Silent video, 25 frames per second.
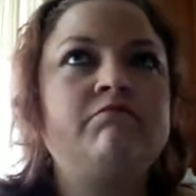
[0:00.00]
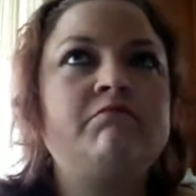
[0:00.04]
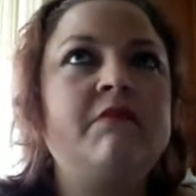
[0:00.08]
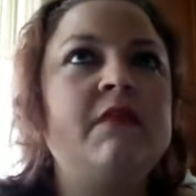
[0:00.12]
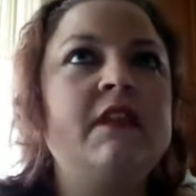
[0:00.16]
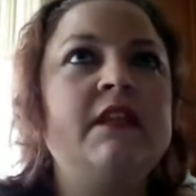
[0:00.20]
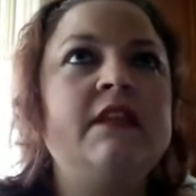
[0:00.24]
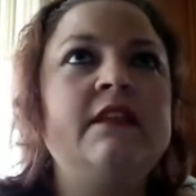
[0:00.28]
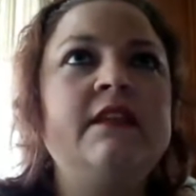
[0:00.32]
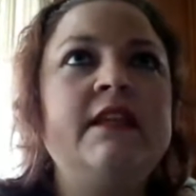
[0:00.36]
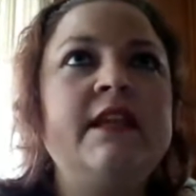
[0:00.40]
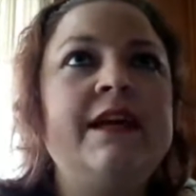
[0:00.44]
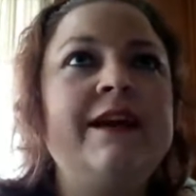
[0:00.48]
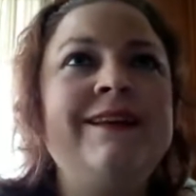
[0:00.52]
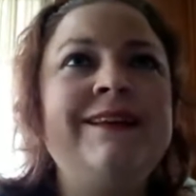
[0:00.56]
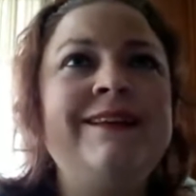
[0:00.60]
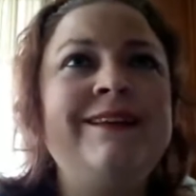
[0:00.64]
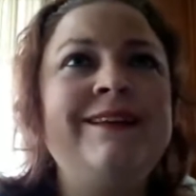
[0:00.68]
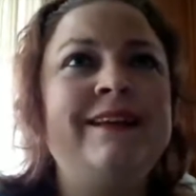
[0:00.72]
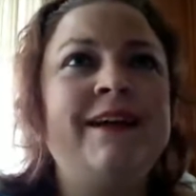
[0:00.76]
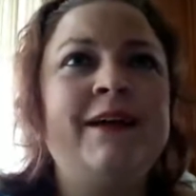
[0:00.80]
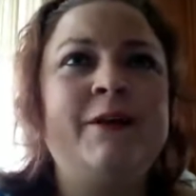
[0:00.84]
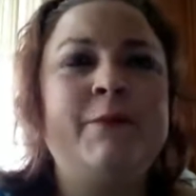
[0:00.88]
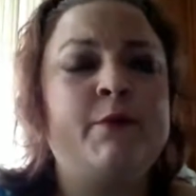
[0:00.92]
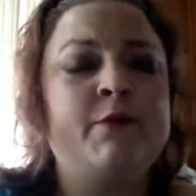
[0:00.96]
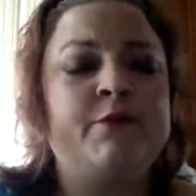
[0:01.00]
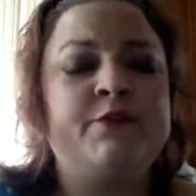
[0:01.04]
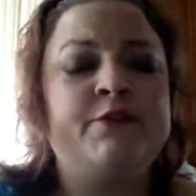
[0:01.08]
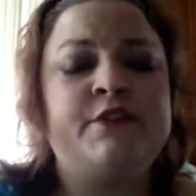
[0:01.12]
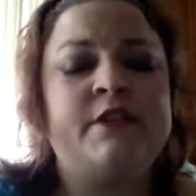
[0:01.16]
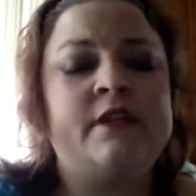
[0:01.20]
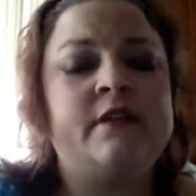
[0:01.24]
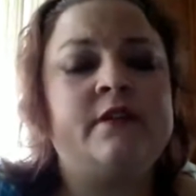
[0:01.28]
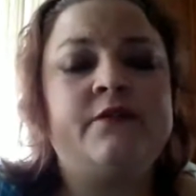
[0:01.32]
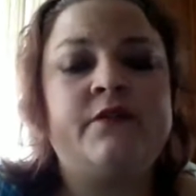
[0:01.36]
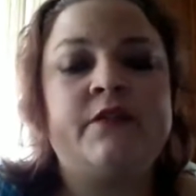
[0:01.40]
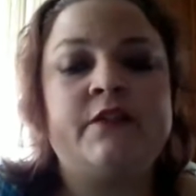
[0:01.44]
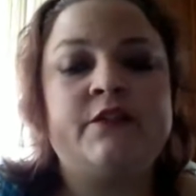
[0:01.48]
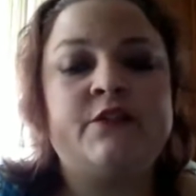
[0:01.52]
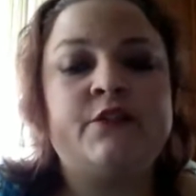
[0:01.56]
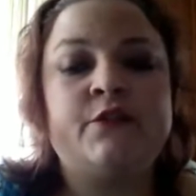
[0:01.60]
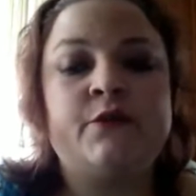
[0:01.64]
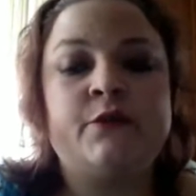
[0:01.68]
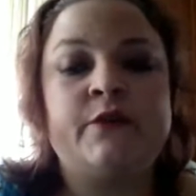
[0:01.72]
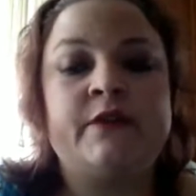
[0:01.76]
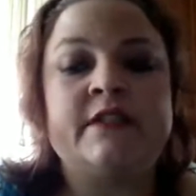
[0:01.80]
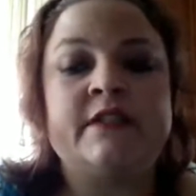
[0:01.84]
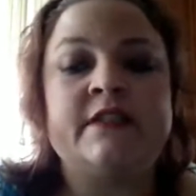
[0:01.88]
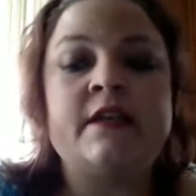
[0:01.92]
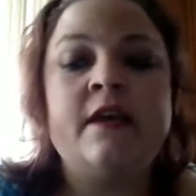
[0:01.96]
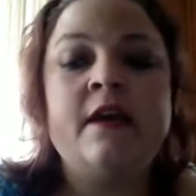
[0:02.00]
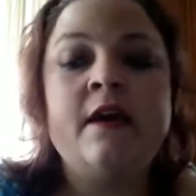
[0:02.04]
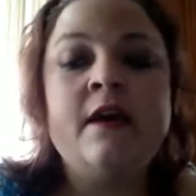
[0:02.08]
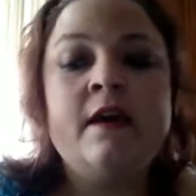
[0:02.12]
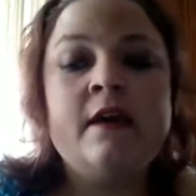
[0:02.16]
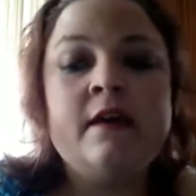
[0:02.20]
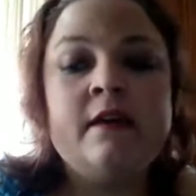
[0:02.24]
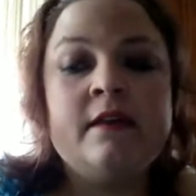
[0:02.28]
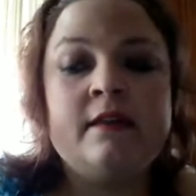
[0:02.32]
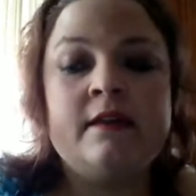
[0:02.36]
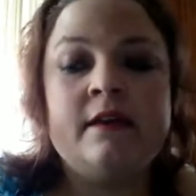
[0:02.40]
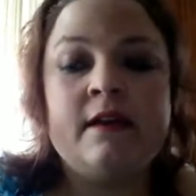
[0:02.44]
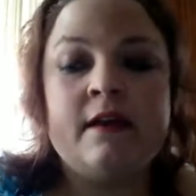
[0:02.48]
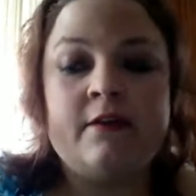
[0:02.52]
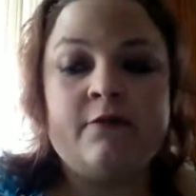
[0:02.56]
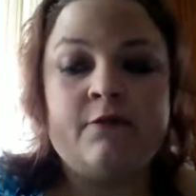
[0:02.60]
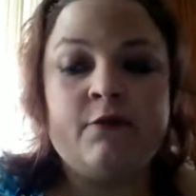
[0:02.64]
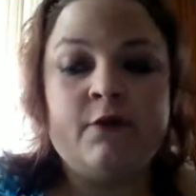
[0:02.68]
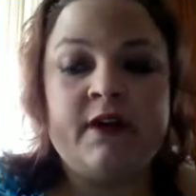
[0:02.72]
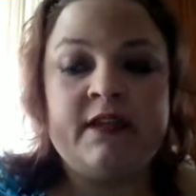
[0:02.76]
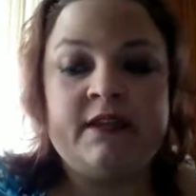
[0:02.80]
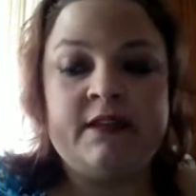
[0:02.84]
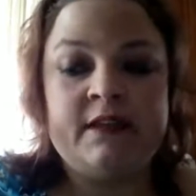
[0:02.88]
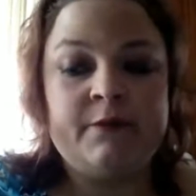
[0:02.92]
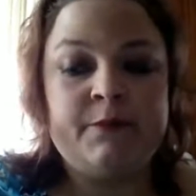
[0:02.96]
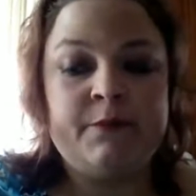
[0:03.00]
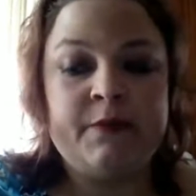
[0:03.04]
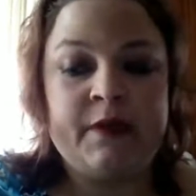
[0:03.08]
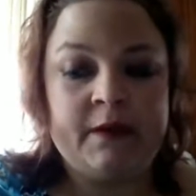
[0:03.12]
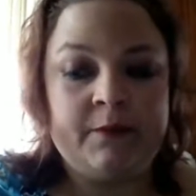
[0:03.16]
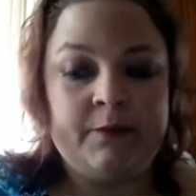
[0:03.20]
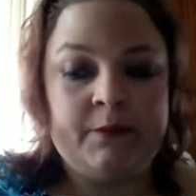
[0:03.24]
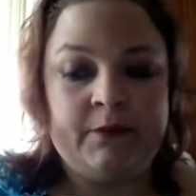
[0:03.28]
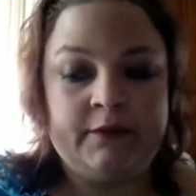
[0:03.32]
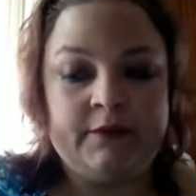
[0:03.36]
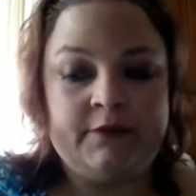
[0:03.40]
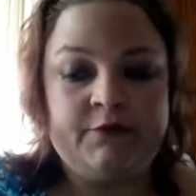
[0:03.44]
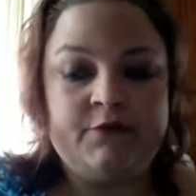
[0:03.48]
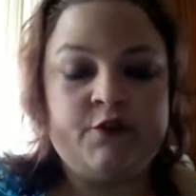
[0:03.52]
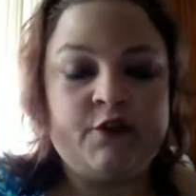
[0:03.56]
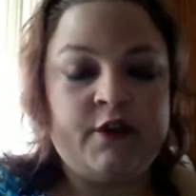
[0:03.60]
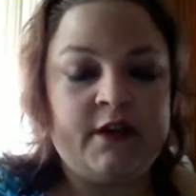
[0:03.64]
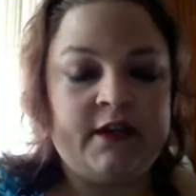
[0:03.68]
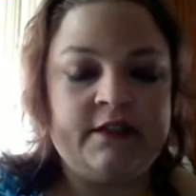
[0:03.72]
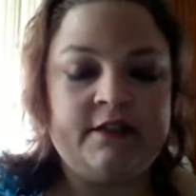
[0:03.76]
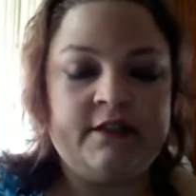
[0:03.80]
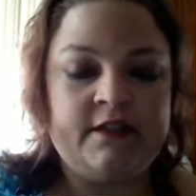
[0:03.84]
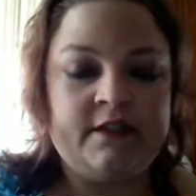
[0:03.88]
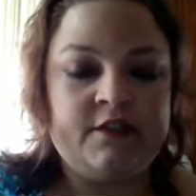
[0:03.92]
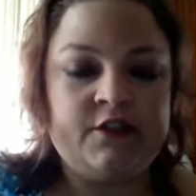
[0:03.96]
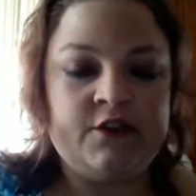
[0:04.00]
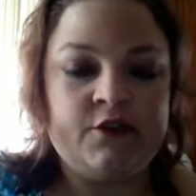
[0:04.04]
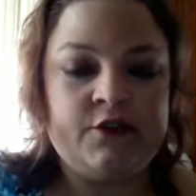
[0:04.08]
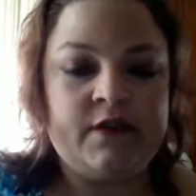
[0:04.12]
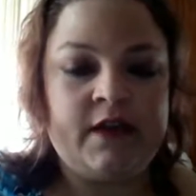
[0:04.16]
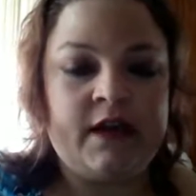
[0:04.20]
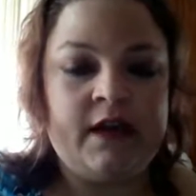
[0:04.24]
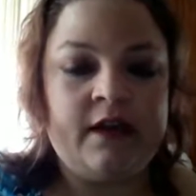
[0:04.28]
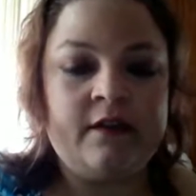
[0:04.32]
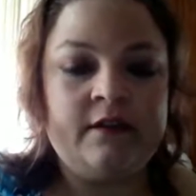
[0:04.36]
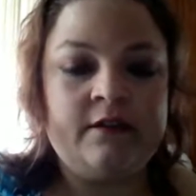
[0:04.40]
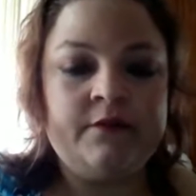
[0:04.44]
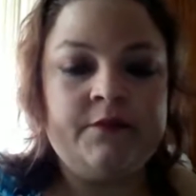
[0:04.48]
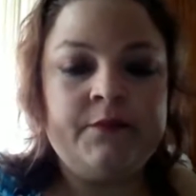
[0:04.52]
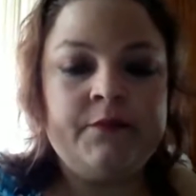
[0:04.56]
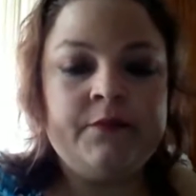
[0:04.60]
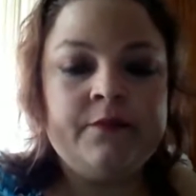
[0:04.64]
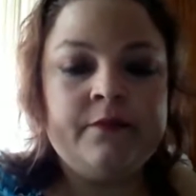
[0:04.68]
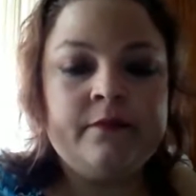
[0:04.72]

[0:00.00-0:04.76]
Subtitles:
99% of the stories that I've read that people have tried to do that.